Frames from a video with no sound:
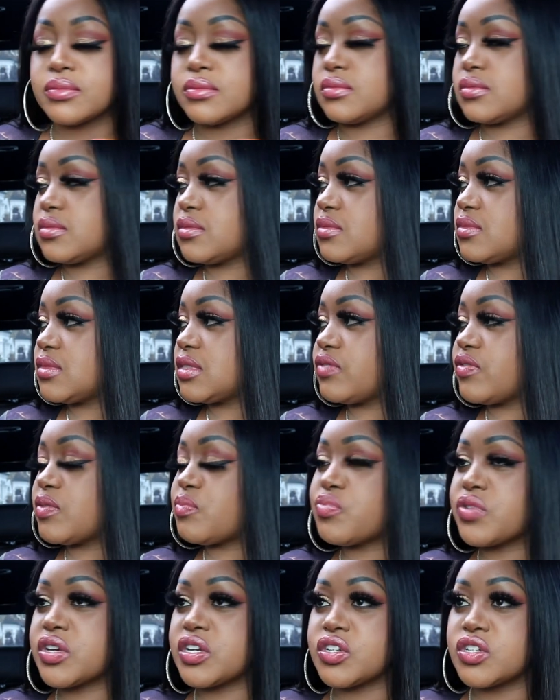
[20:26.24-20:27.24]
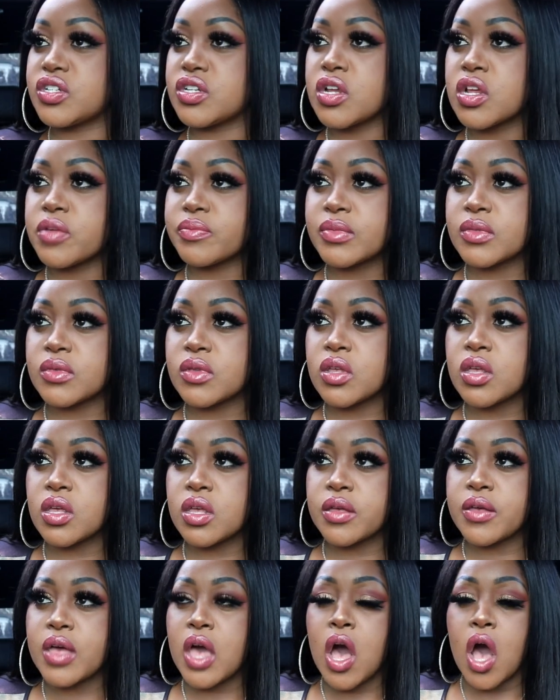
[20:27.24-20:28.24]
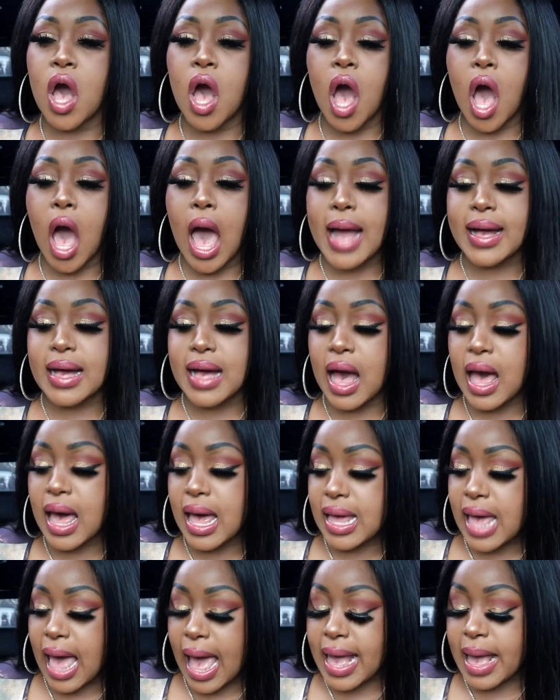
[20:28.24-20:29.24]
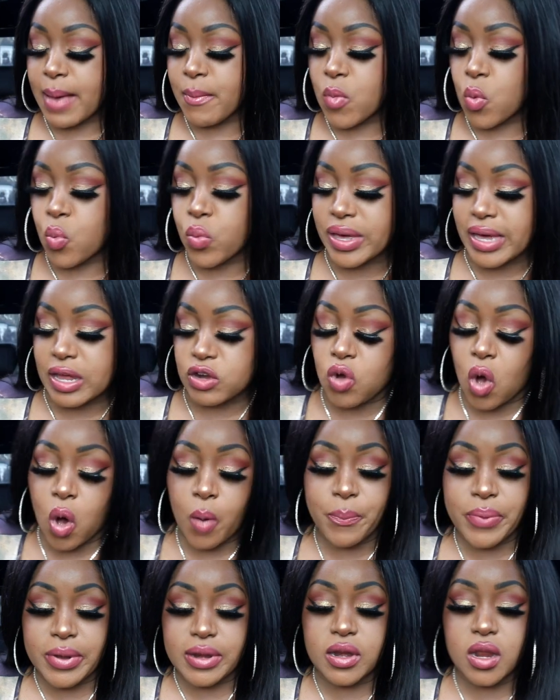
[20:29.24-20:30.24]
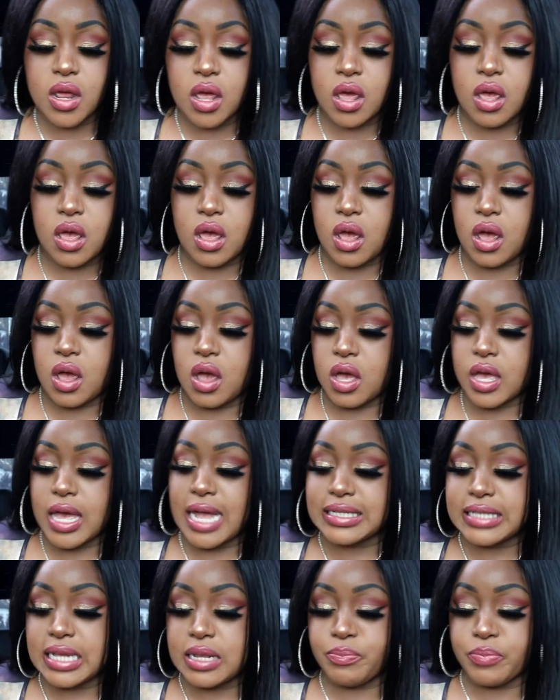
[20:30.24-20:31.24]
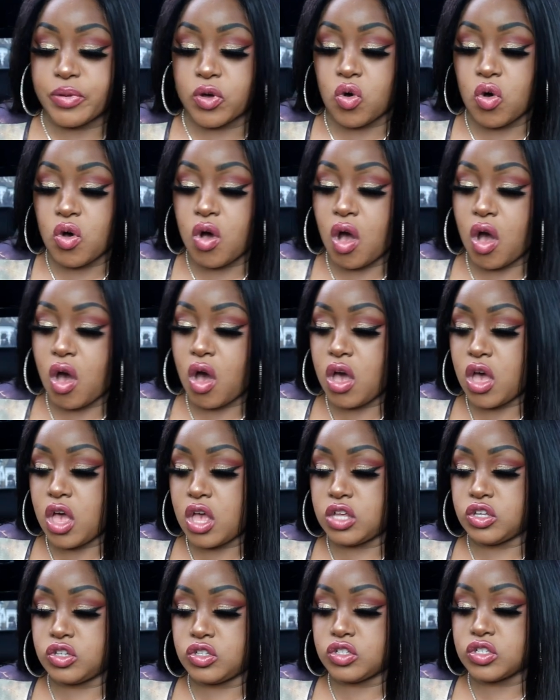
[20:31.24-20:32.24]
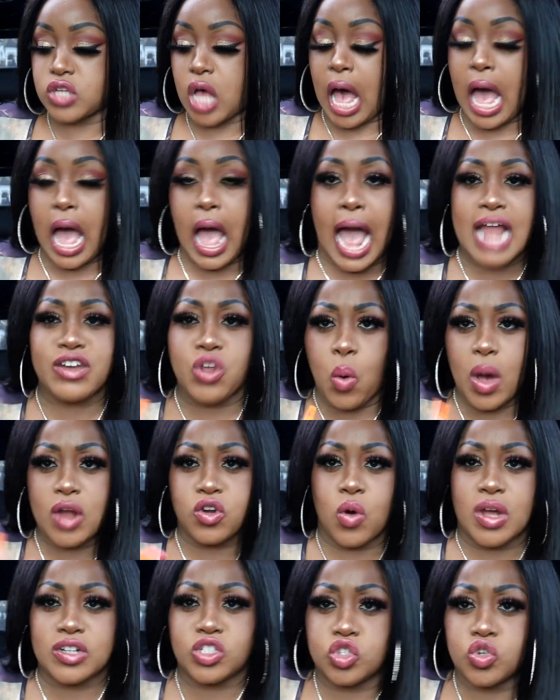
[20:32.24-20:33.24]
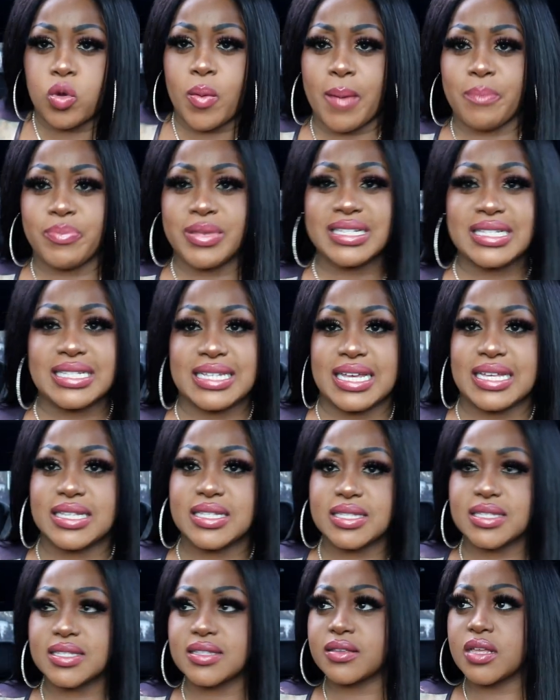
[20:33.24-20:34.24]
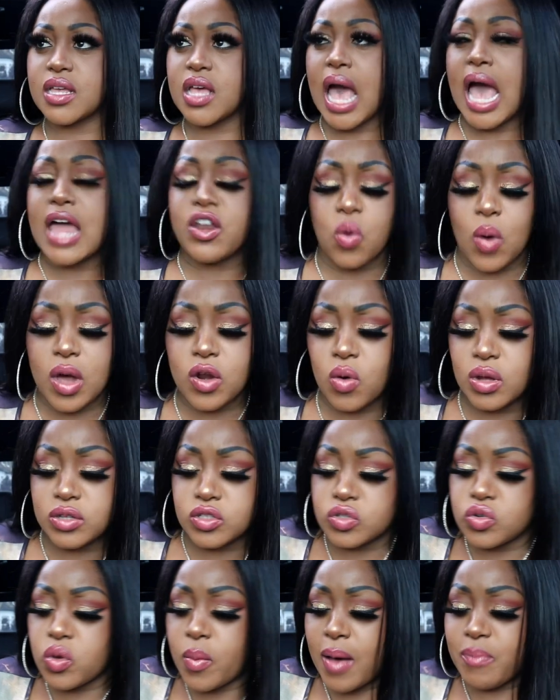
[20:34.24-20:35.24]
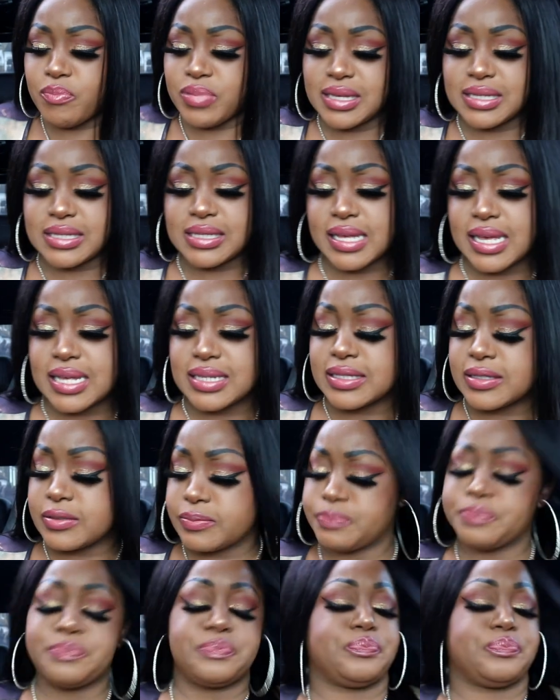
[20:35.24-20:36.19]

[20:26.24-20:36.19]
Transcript: I'm even British. I can't, I, we cannot open the curtain because I, I don't want no one to know my business. I don't want no one to know my business.